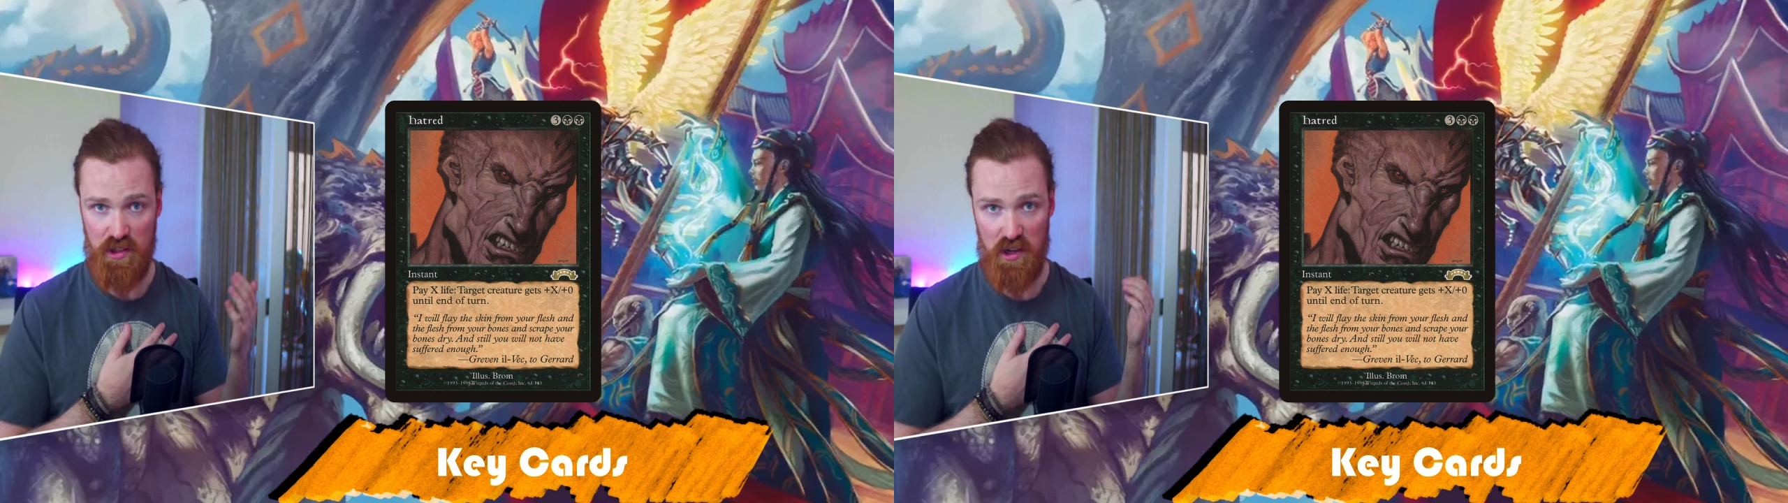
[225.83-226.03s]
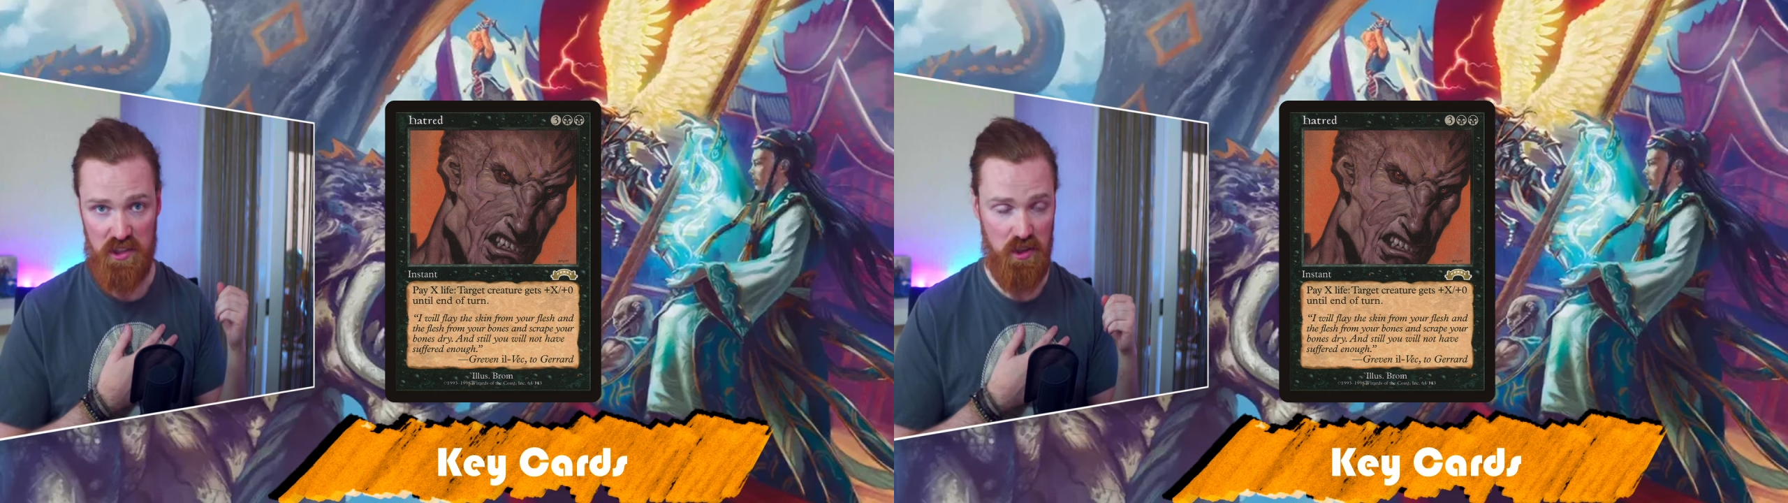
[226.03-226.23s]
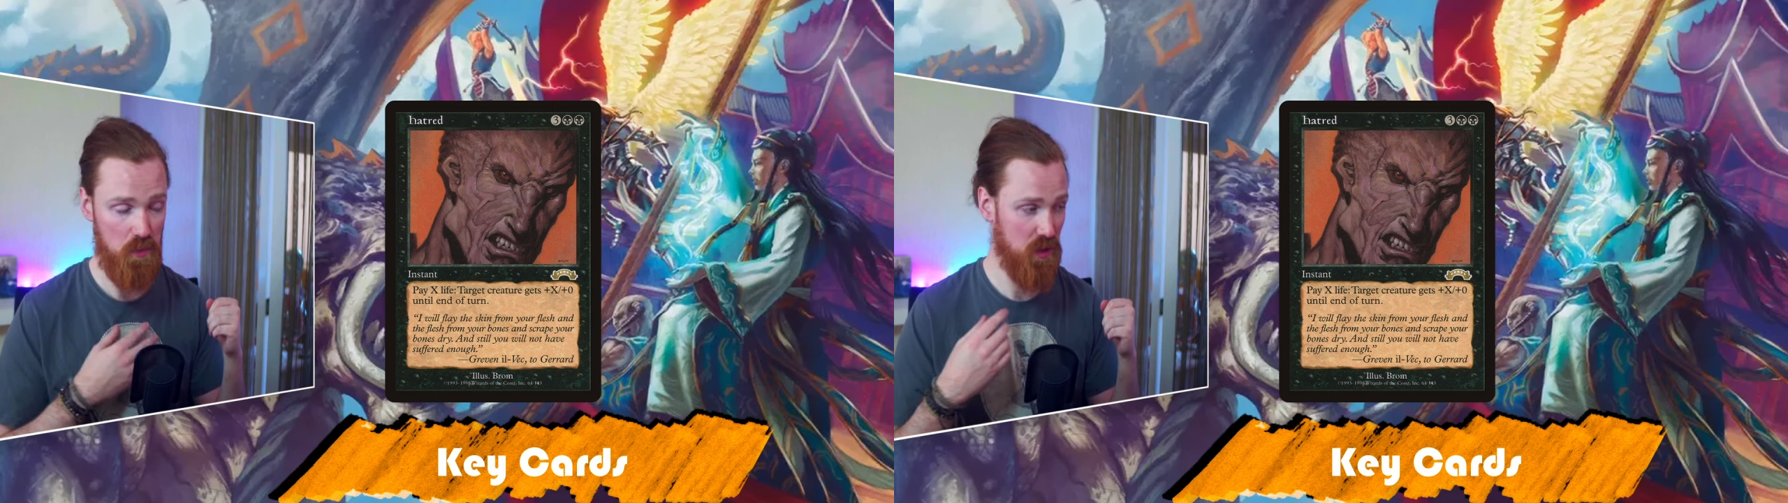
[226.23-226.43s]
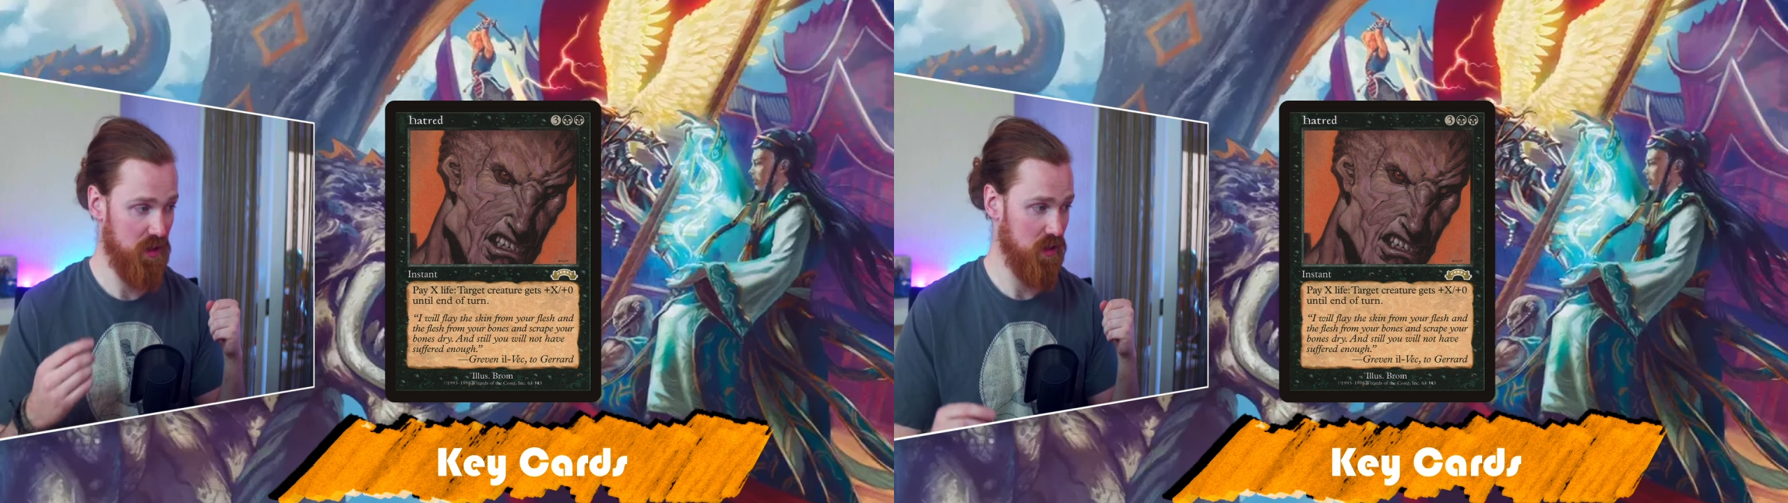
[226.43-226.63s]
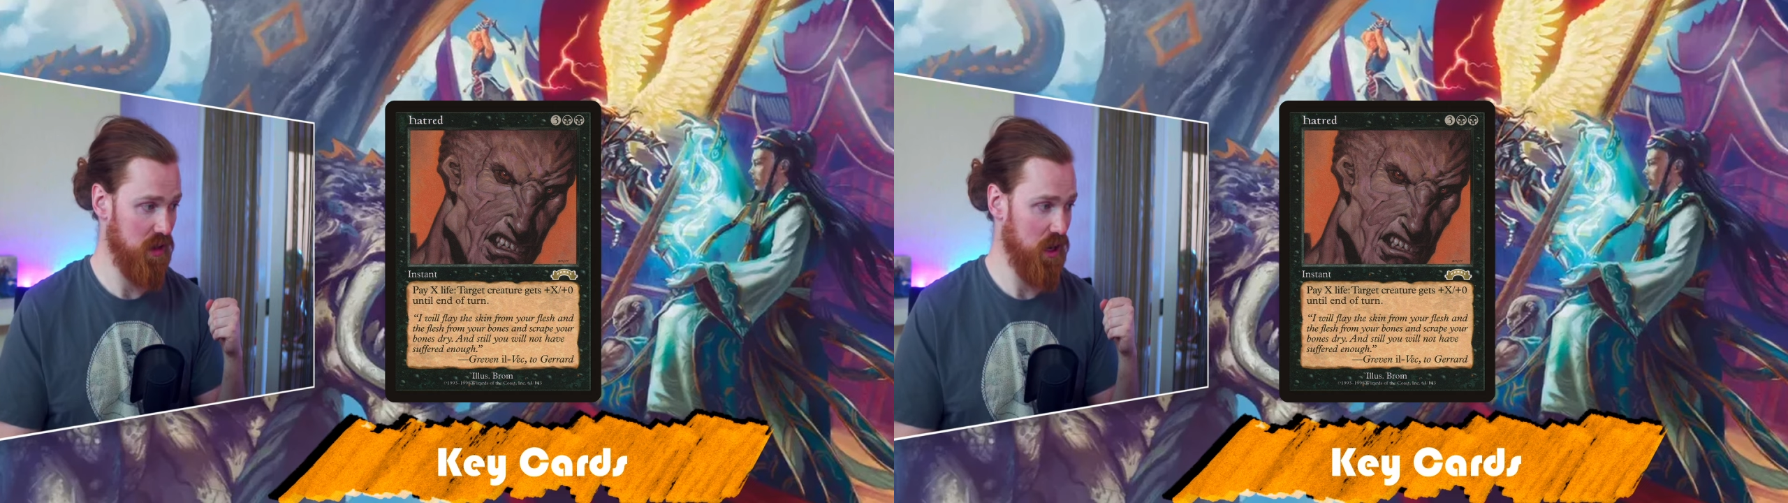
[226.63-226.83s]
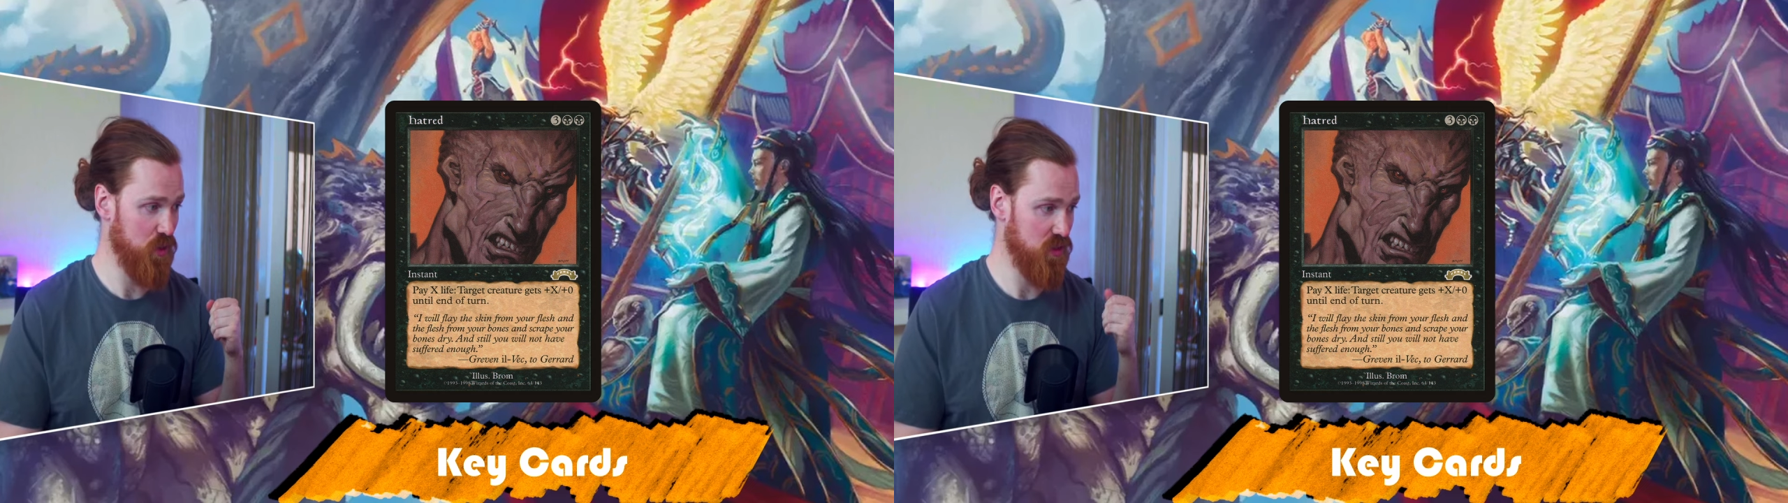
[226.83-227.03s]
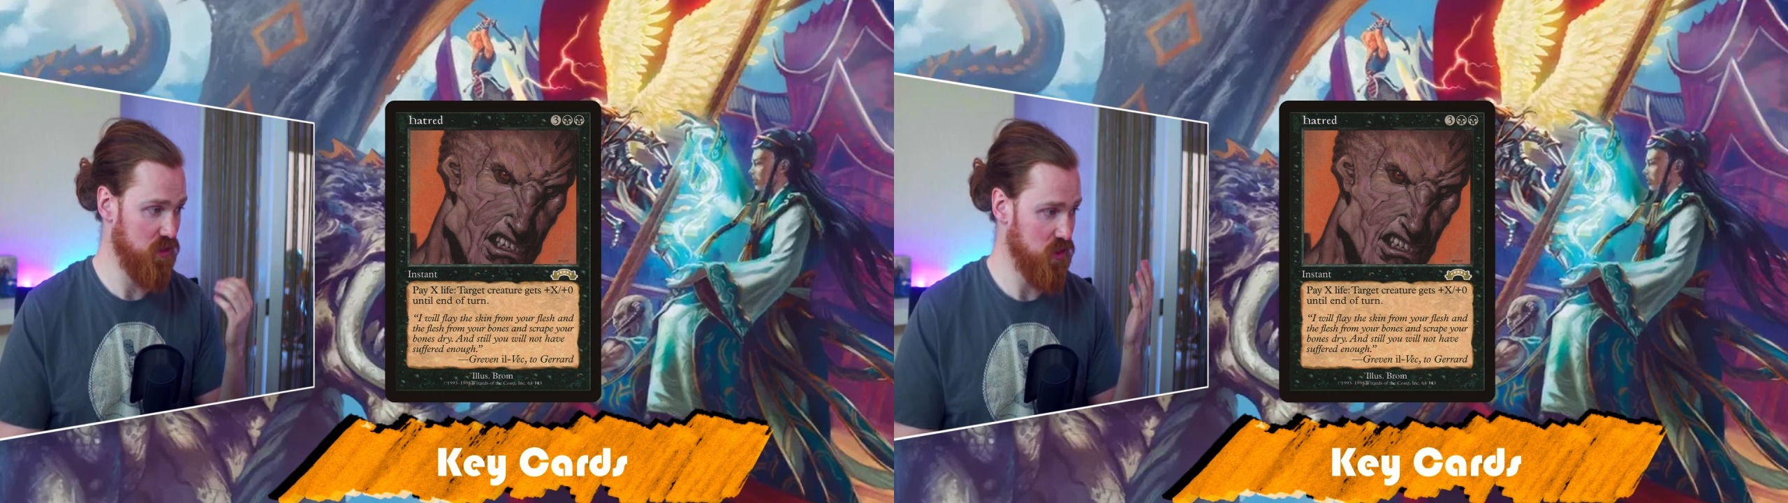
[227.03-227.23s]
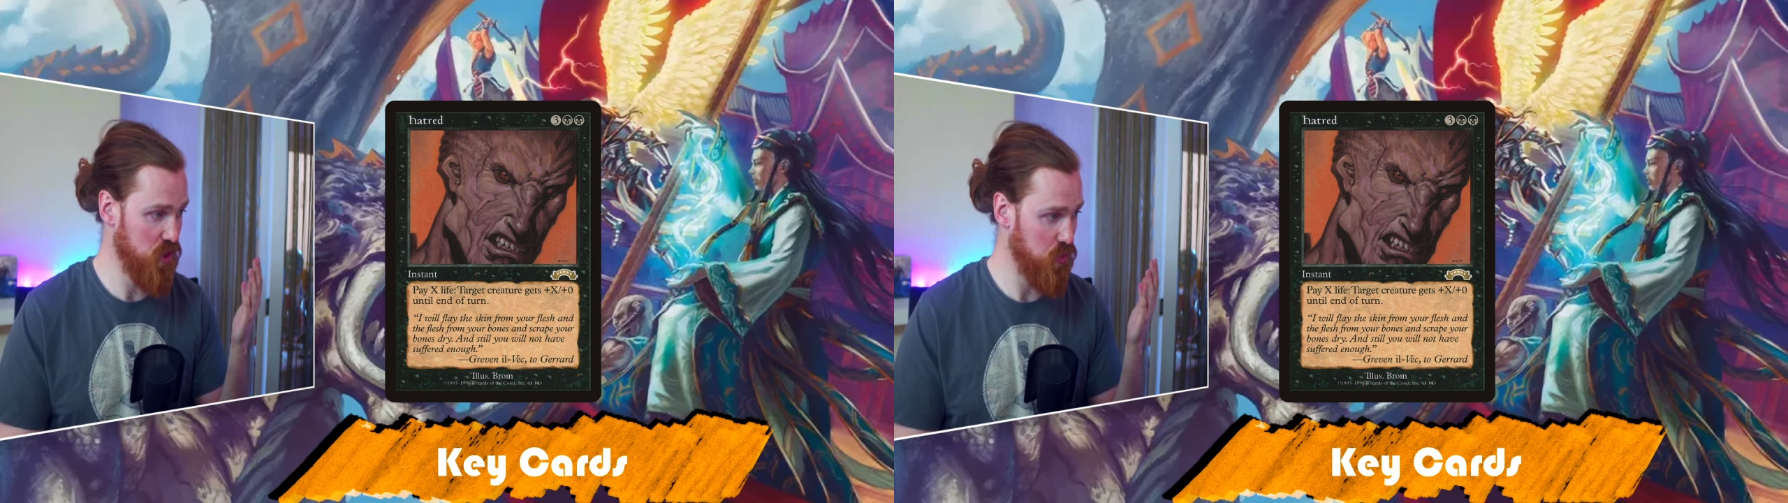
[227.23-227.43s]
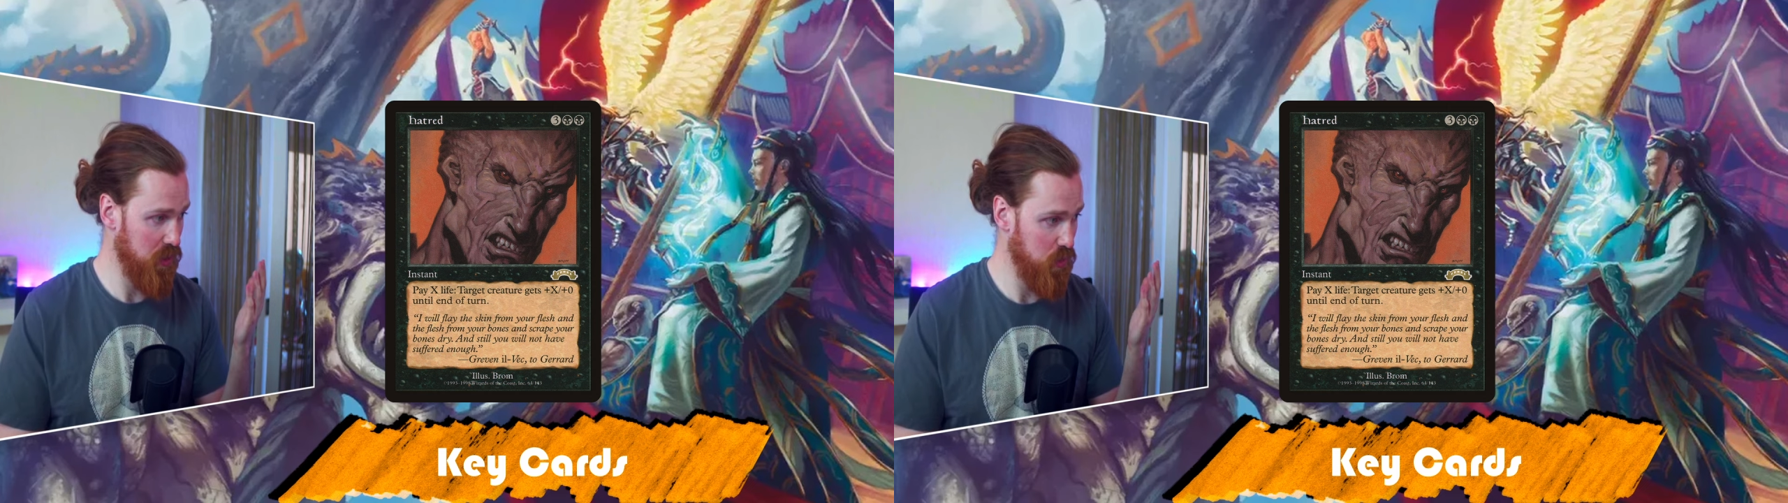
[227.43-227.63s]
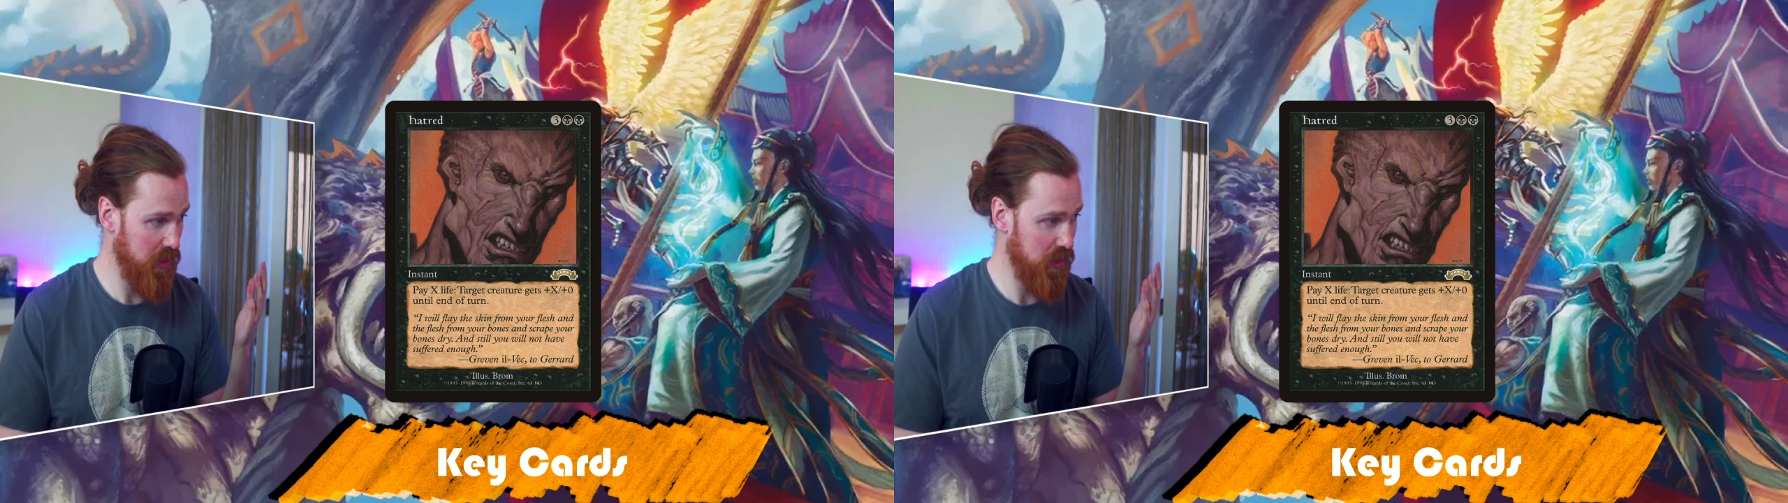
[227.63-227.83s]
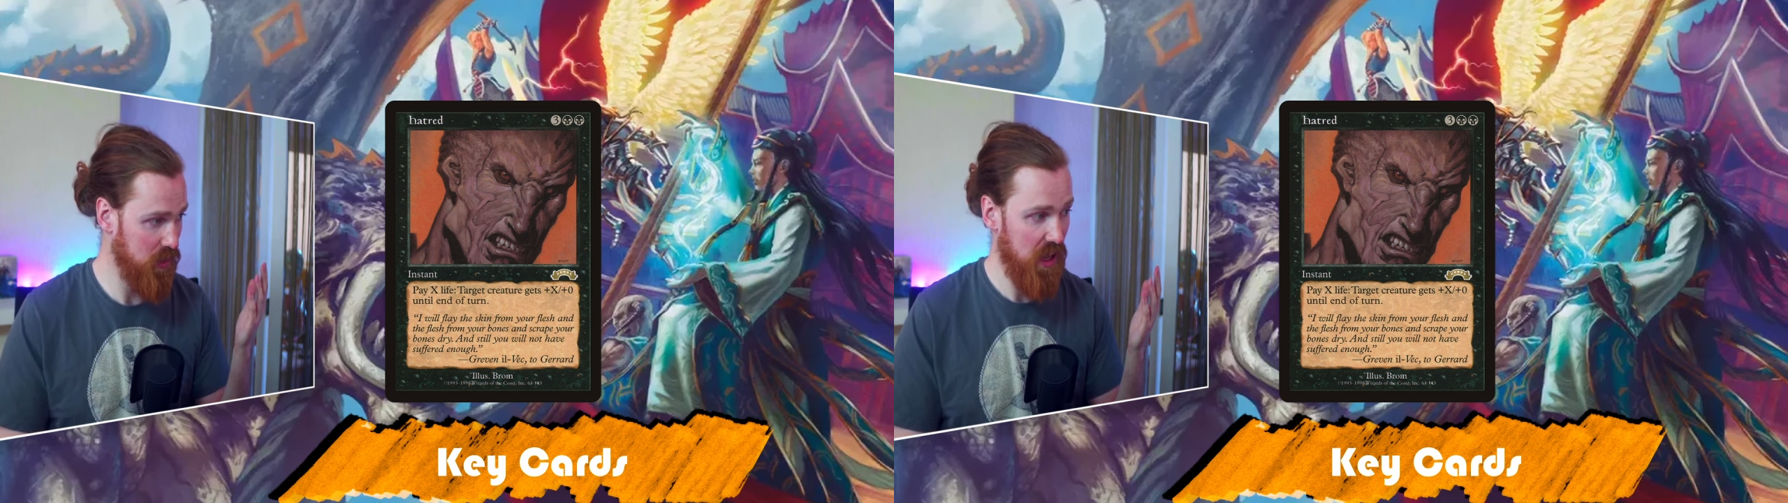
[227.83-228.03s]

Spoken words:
knock someone out straight away,